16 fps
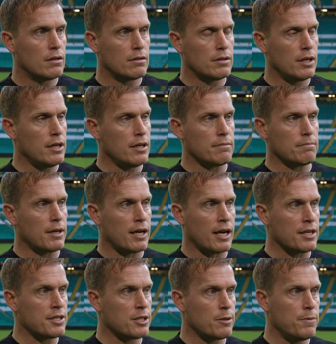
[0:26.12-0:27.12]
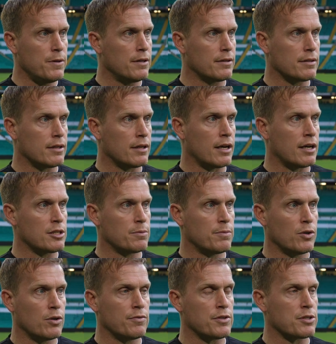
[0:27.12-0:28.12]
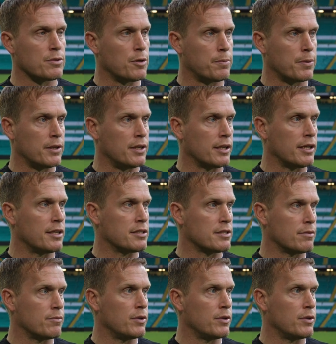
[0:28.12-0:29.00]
Yeah, it has to be. It has to be. Obviously, we're playing against.